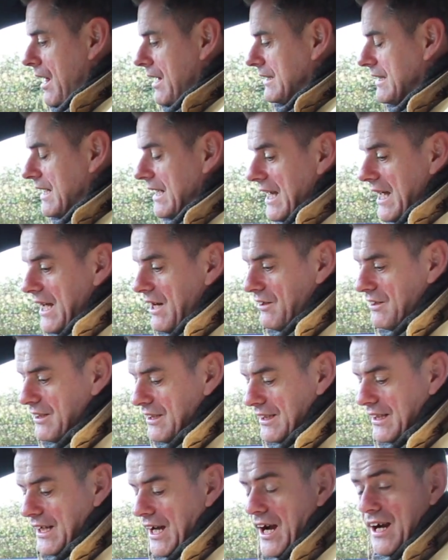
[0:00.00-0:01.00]
The layout
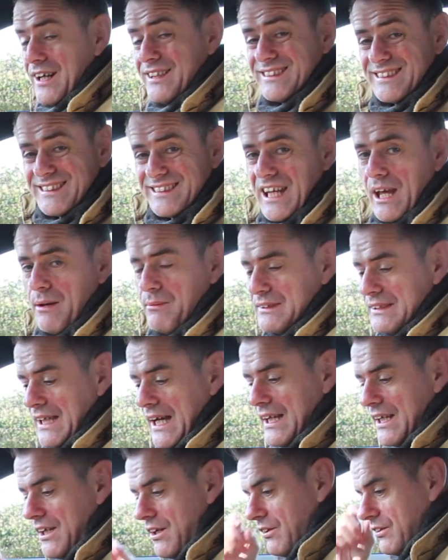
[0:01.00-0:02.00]
of the car is the same as
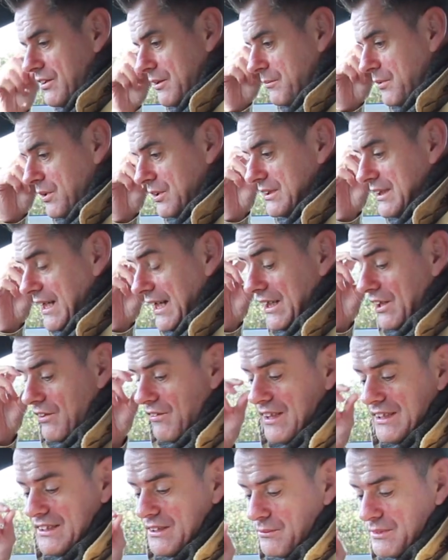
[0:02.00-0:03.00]
any other Mustang.
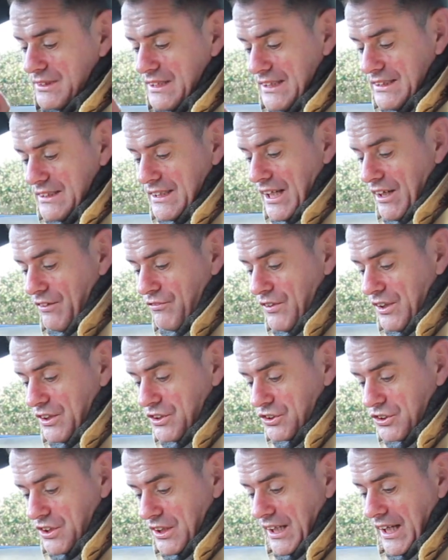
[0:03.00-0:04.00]
There is some detailed
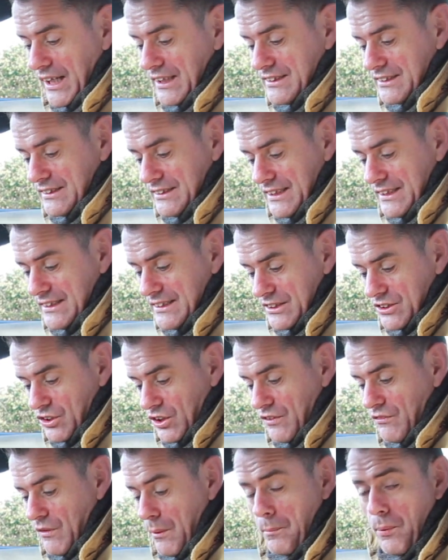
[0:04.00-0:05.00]
features. You get this
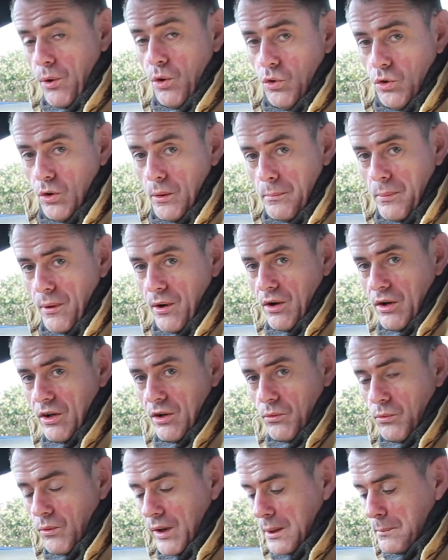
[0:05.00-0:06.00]
sort of a pool ball,
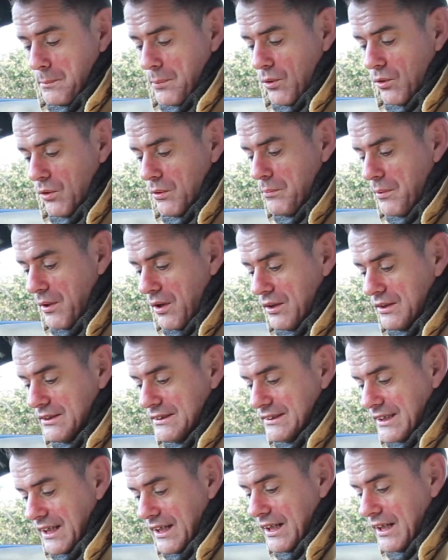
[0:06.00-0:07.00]
a white pool ball
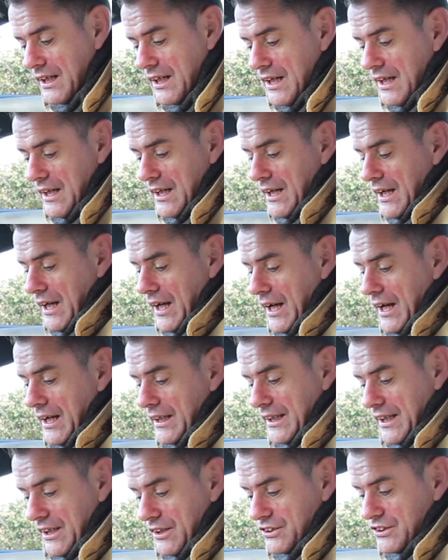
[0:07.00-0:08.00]
style
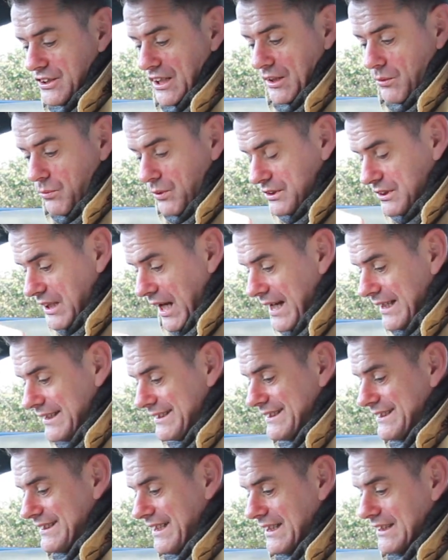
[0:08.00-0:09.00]
gear stick, which
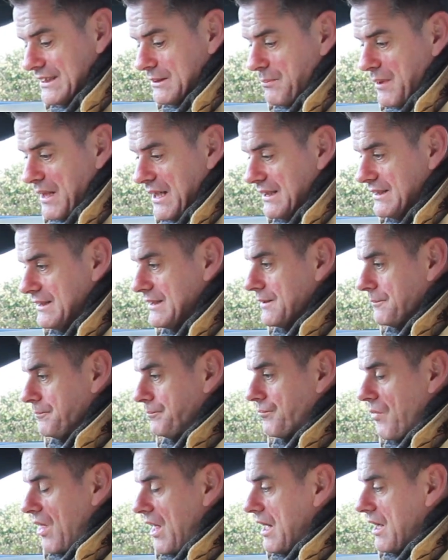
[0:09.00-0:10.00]
has 6 speeds
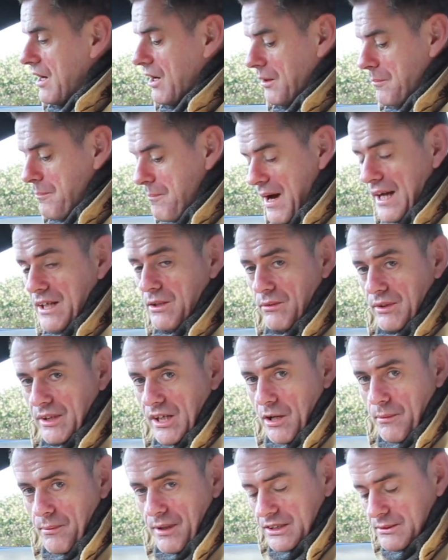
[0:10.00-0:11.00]
in our manual
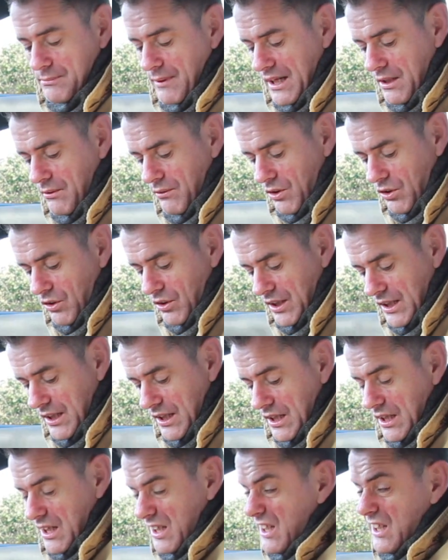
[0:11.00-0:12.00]
gearbox, manual only.
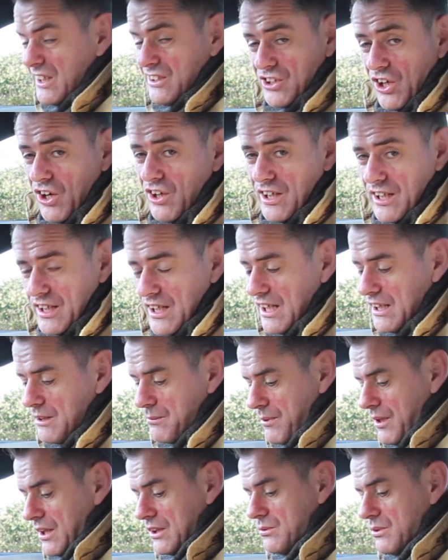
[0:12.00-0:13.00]
It's all you need,
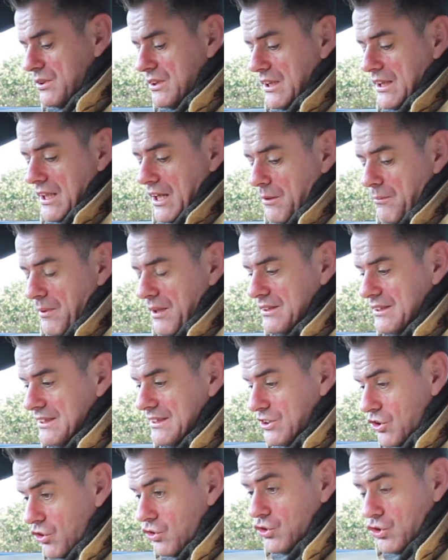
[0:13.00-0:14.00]
to be honest with you. The gearbox is
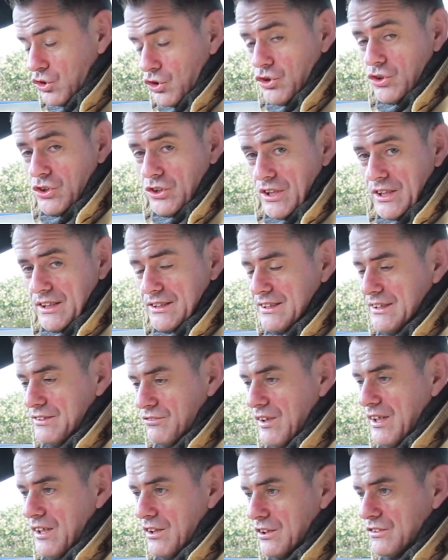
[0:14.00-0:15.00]
so good in this, it
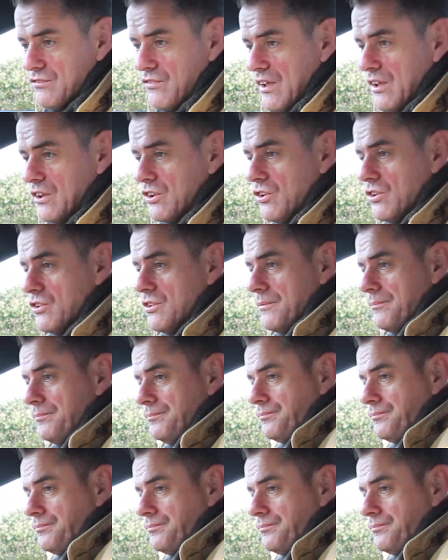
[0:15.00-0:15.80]
really does feel good.